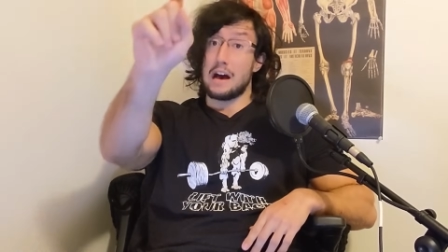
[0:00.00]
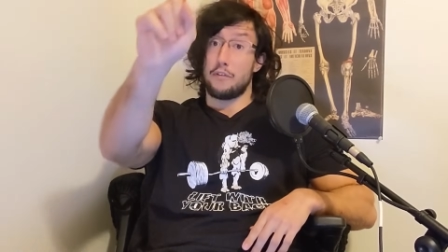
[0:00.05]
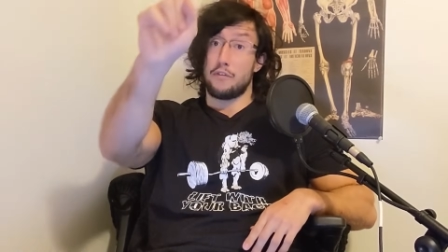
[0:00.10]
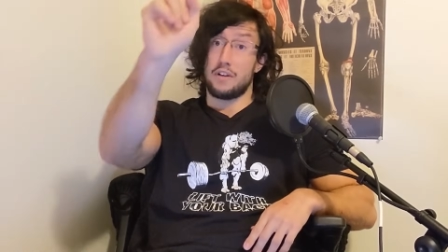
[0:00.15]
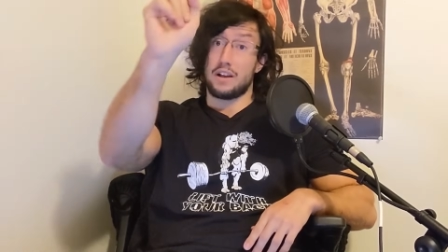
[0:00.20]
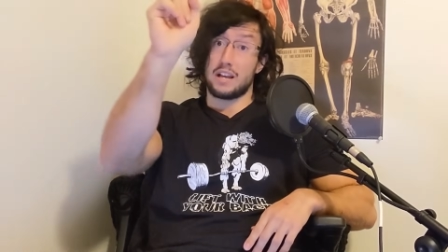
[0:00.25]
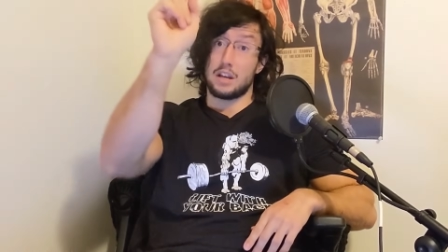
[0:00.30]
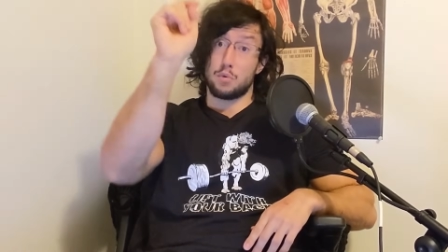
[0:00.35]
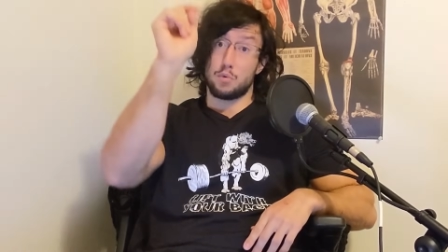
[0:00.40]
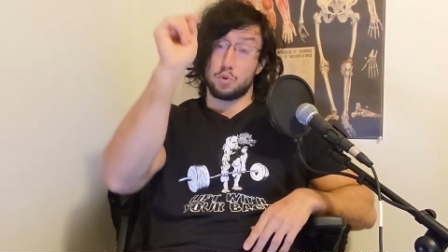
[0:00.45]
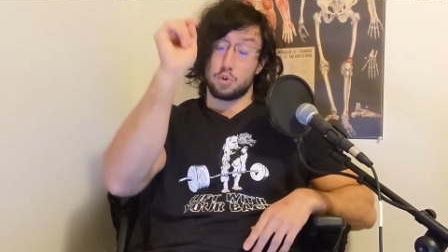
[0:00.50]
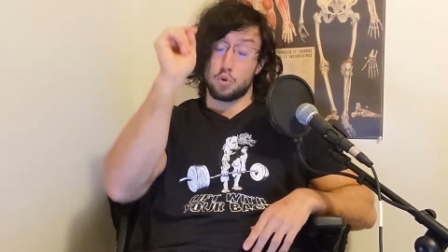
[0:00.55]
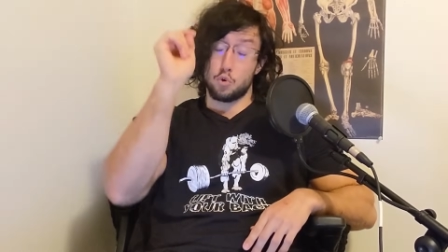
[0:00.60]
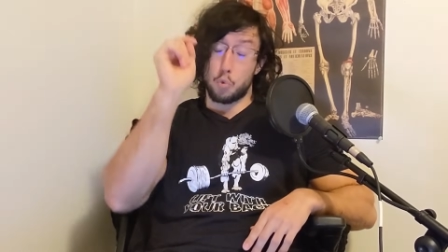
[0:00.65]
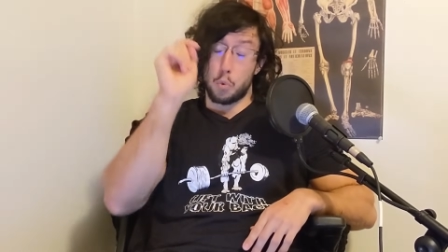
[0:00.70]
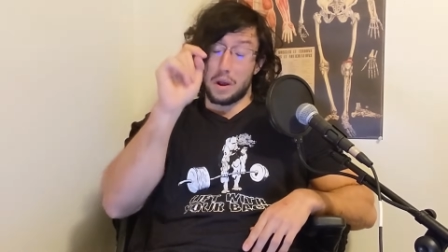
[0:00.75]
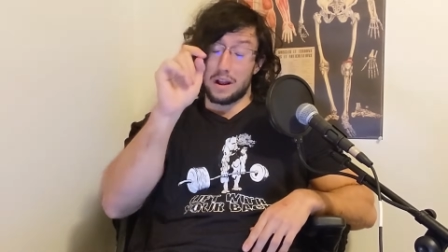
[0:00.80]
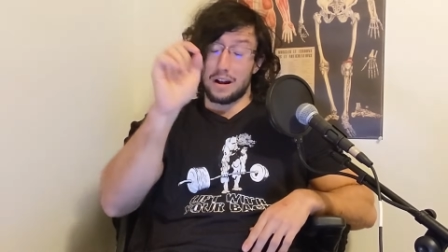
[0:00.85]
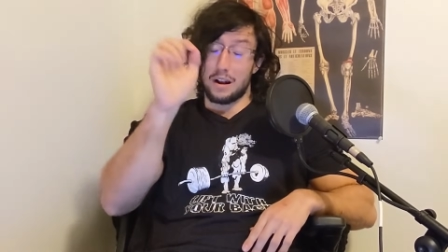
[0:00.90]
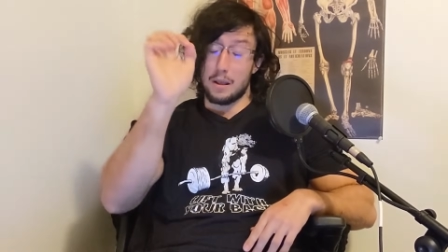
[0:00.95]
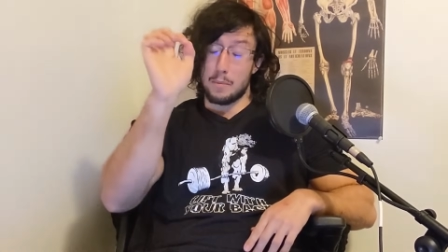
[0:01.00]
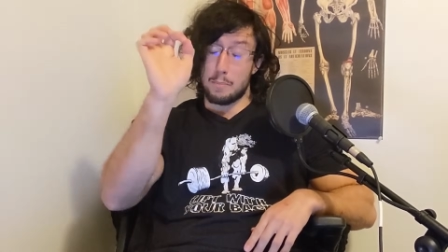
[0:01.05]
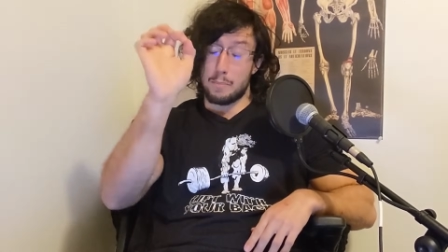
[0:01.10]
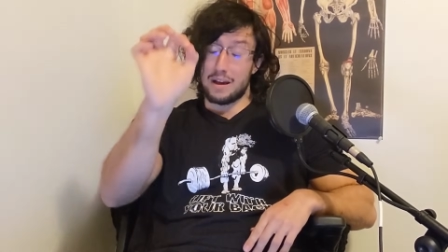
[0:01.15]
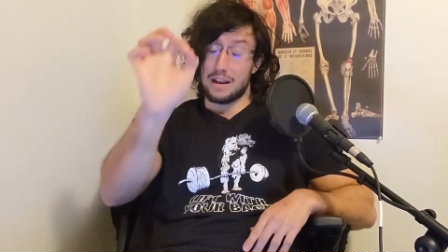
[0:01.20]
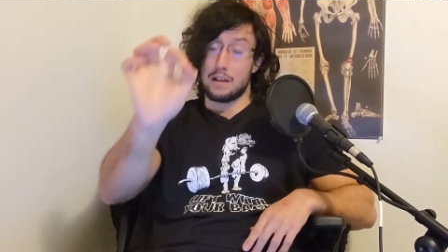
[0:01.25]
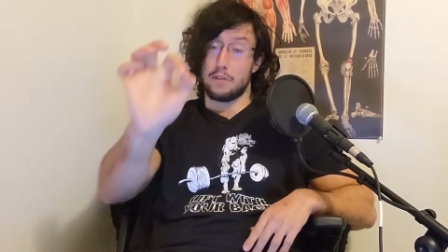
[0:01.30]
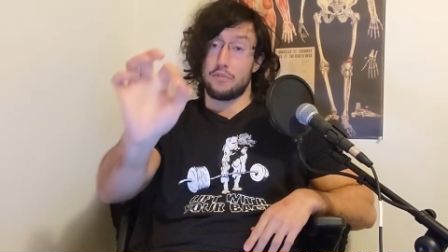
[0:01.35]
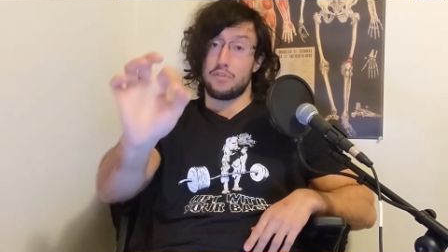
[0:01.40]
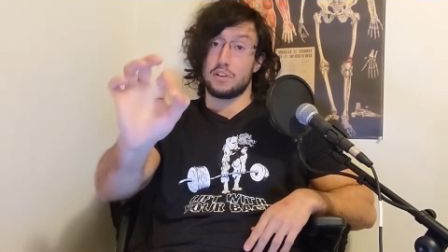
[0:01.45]
I think it would greatly
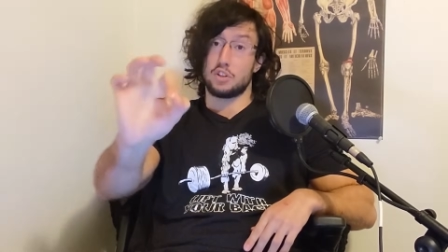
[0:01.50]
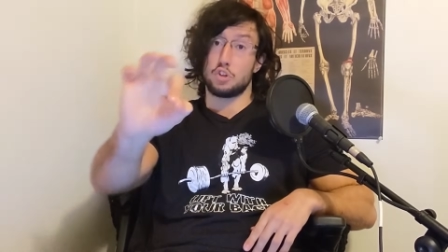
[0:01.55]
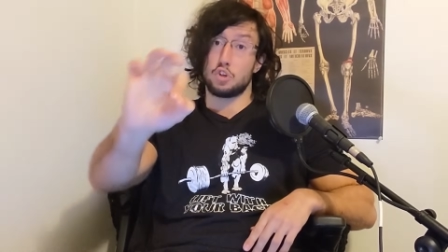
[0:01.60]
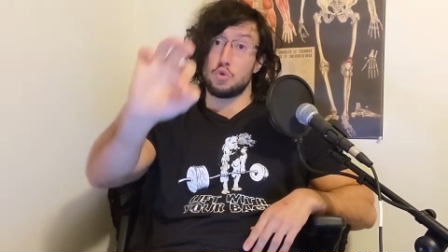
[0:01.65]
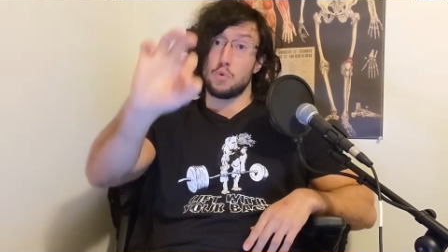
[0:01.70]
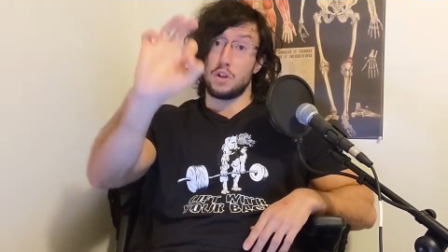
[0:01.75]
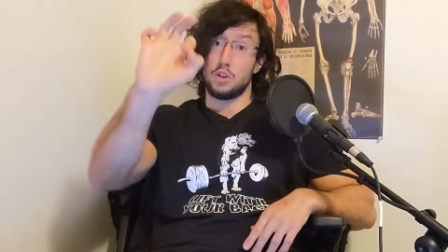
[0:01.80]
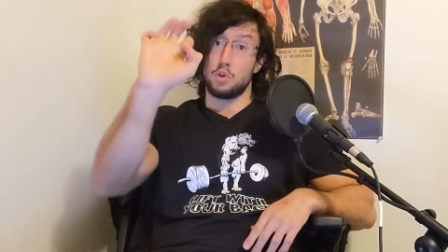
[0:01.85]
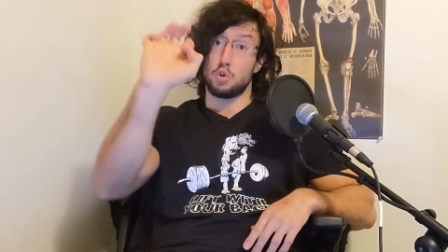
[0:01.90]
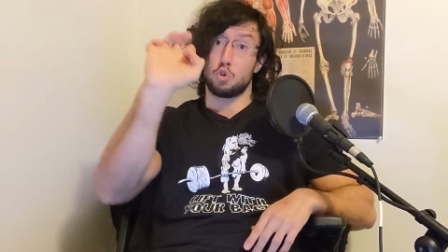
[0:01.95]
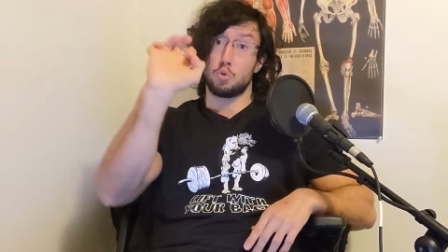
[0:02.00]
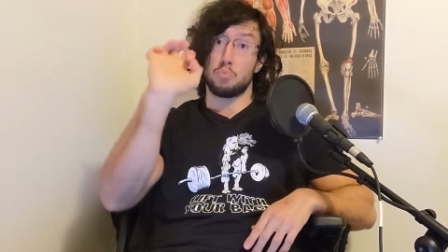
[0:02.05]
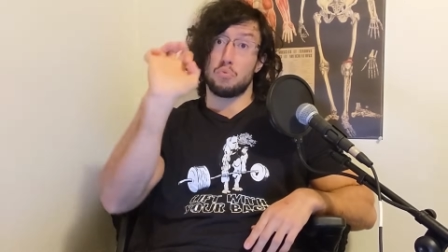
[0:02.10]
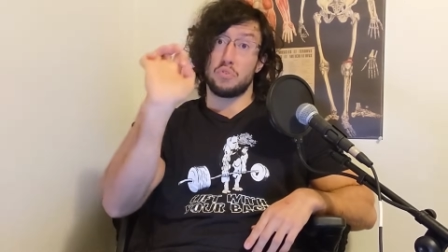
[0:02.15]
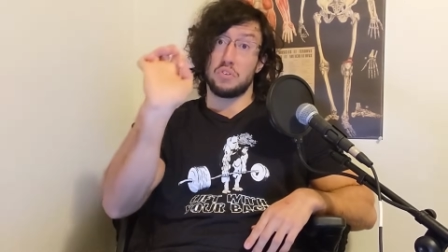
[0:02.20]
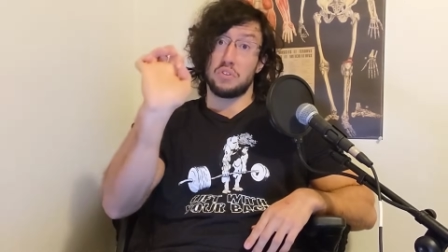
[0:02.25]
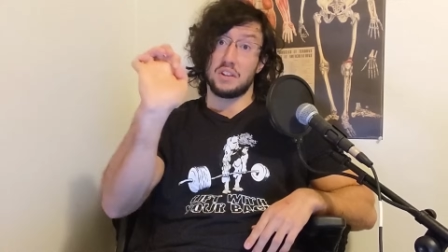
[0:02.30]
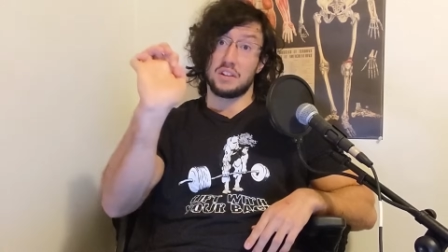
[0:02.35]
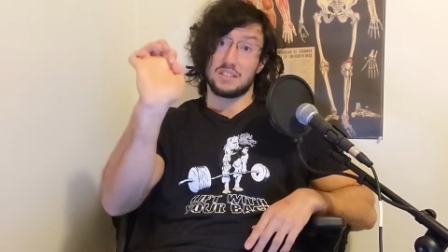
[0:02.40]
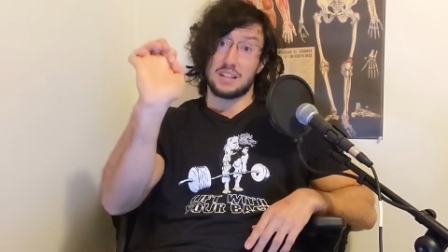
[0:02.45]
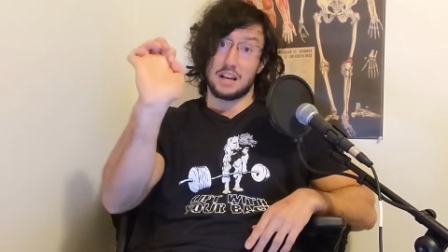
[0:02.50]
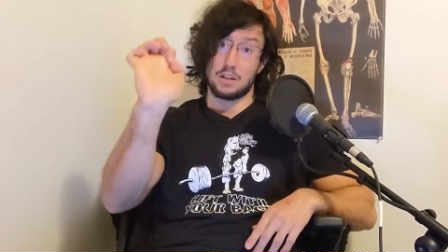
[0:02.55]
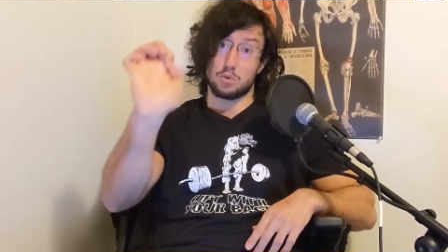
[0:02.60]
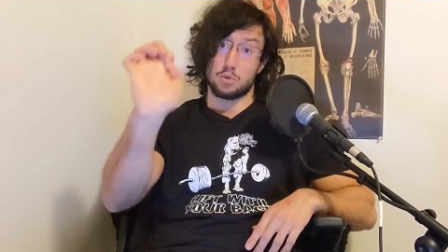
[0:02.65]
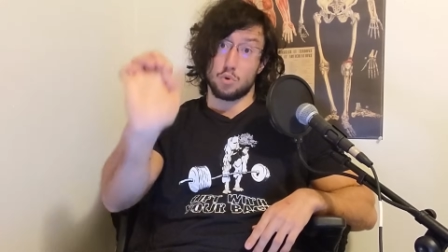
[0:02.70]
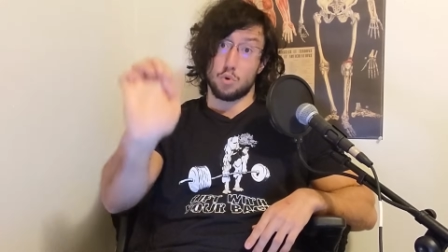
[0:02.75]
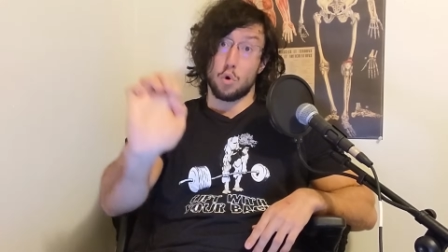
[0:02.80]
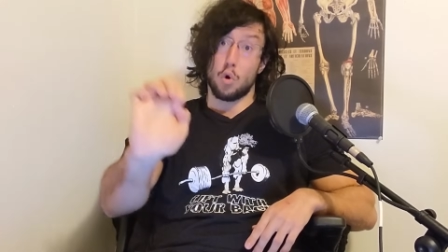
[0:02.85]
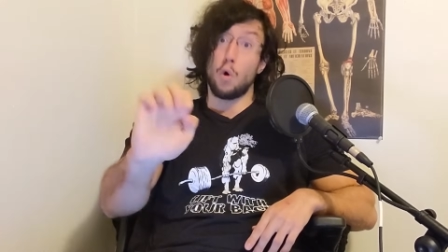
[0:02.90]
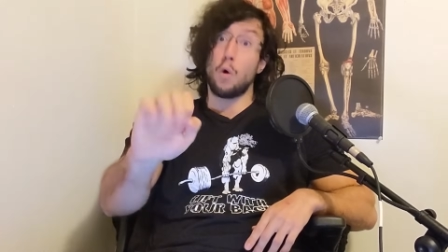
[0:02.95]
benefit you and YouTube fitness as
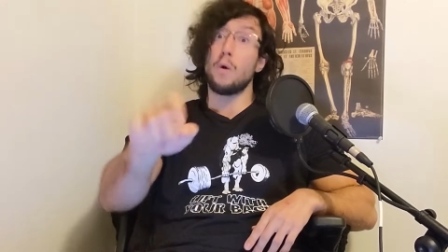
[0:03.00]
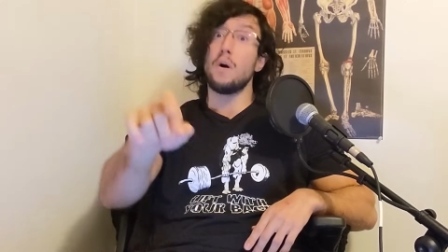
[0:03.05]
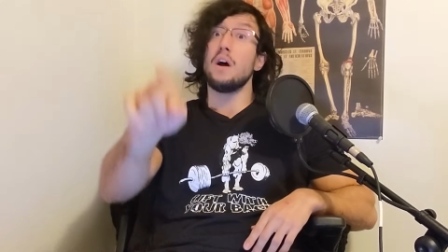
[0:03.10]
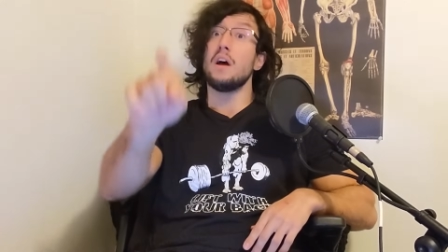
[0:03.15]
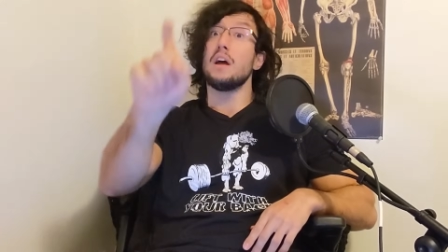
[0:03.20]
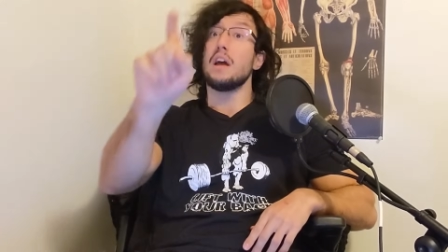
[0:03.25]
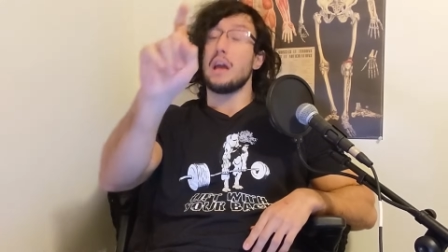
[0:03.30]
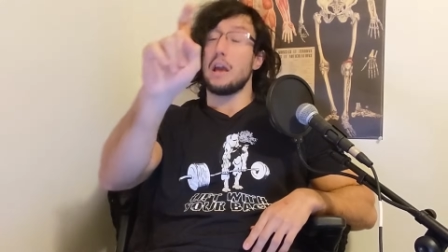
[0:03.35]
a whole